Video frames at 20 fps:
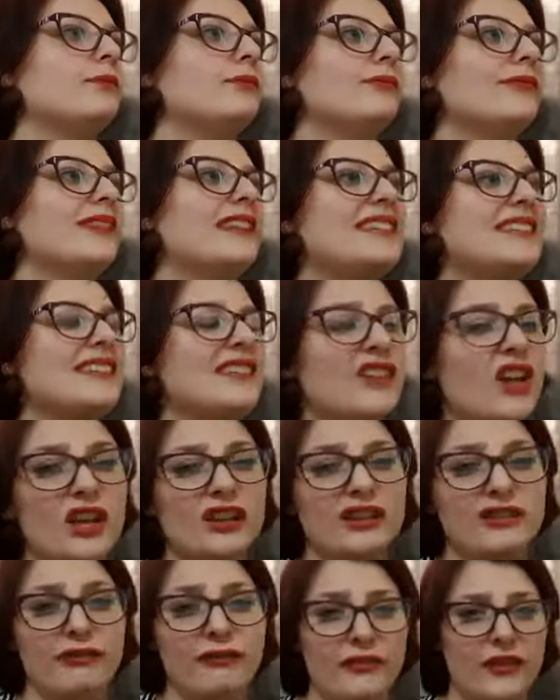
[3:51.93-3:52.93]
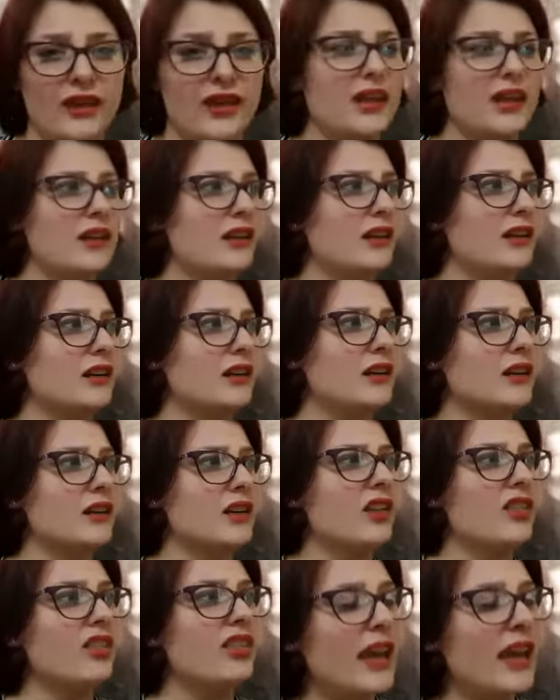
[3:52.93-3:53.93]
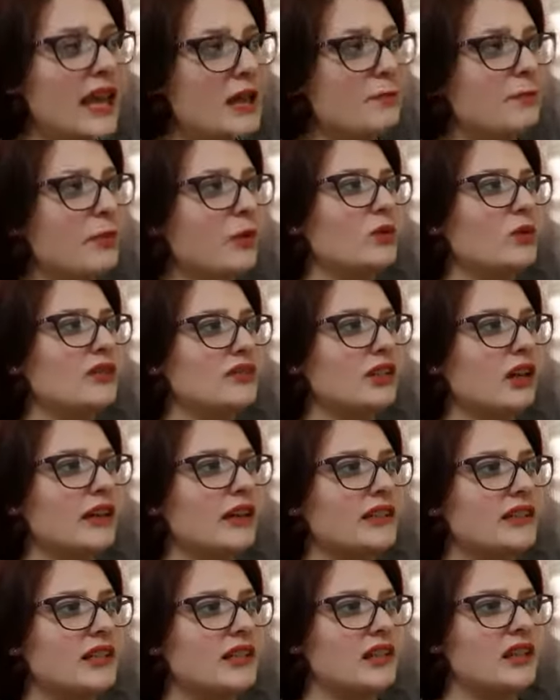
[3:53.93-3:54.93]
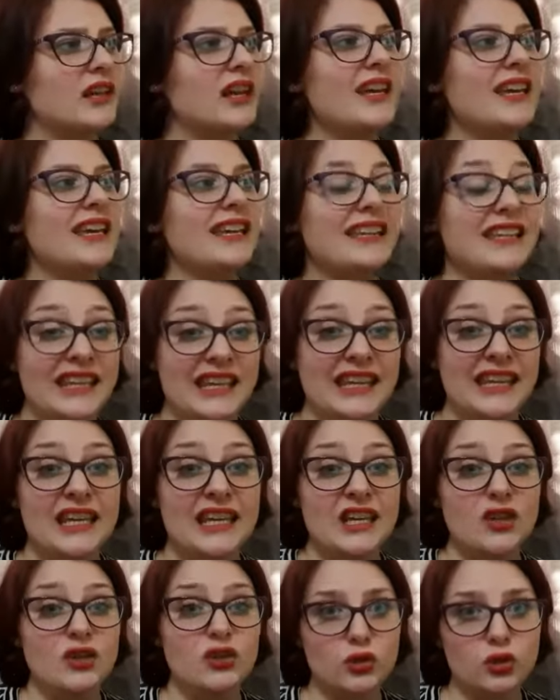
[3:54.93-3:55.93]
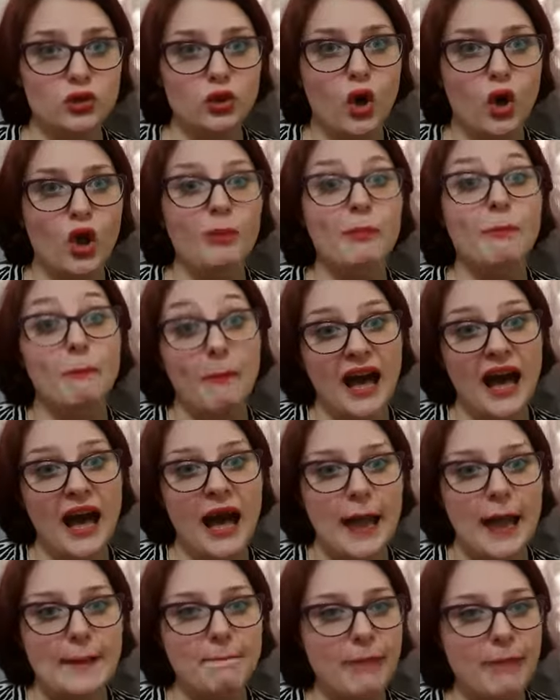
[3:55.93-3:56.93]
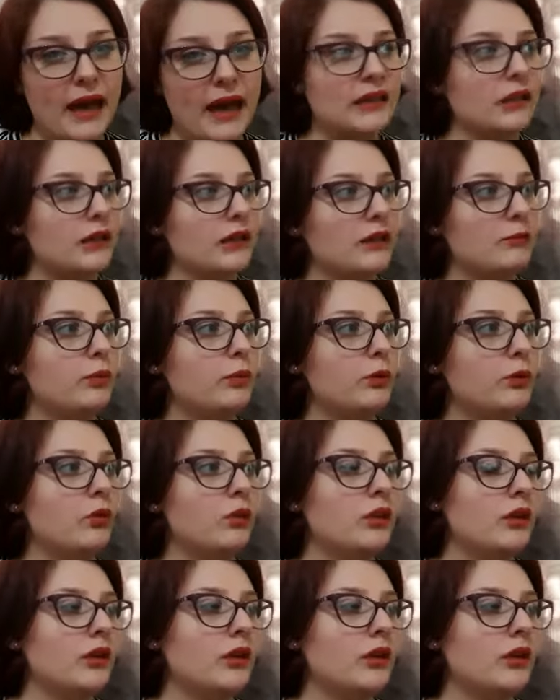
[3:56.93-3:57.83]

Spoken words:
It's not fair. The hippo started it. He stole my paddling pool.